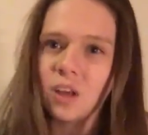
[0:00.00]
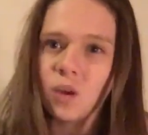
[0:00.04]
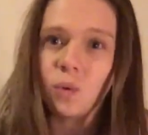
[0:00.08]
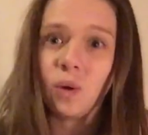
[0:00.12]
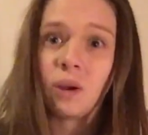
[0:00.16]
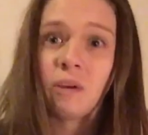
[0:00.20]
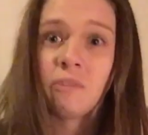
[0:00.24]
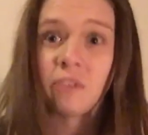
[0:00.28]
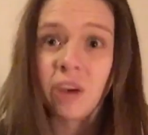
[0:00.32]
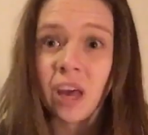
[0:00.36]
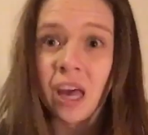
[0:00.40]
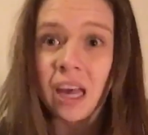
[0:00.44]

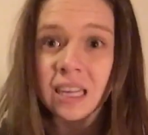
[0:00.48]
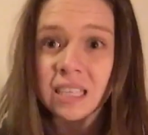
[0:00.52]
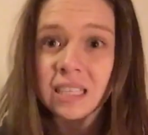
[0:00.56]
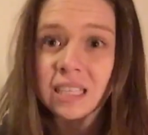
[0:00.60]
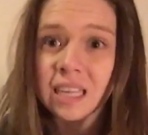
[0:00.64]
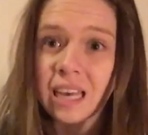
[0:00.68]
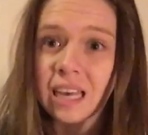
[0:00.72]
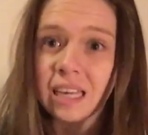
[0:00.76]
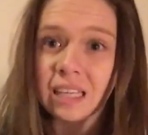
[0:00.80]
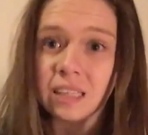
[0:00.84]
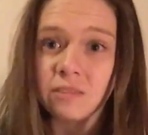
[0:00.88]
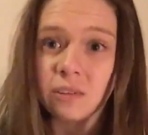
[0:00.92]
We have car
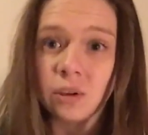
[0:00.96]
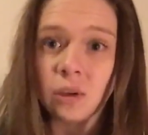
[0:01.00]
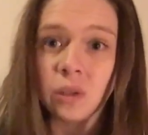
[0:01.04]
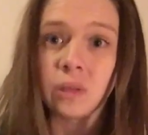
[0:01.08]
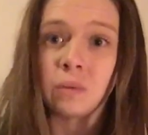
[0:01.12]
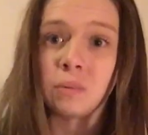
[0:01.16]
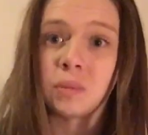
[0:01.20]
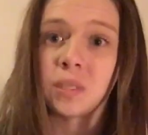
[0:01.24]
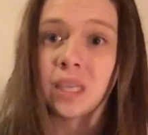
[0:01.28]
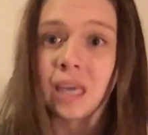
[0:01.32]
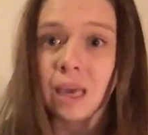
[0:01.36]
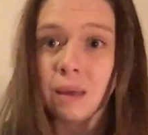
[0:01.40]
seats for
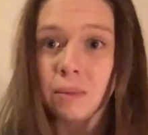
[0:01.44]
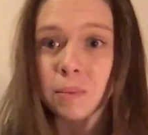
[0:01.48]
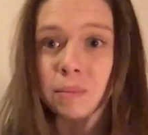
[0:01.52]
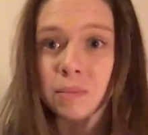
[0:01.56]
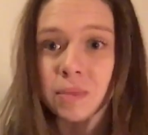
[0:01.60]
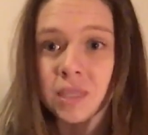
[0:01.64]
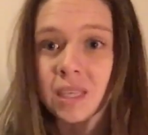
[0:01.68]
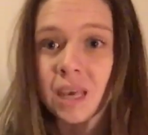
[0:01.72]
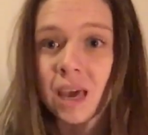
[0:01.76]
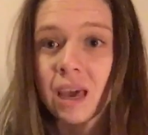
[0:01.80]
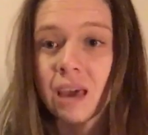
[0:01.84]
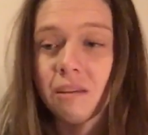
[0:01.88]
them to keep
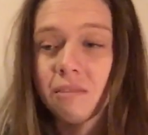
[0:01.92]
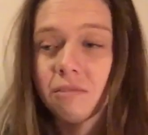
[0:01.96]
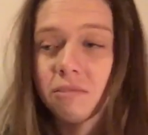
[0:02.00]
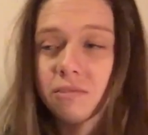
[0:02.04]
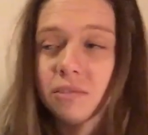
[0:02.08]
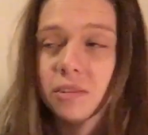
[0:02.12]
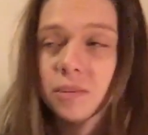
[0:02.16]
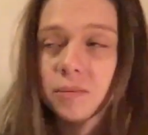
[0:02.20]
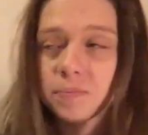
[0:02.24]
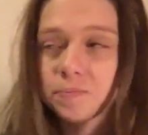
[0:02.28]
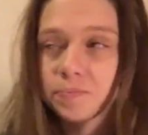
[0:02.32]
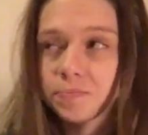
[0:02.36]
them safe.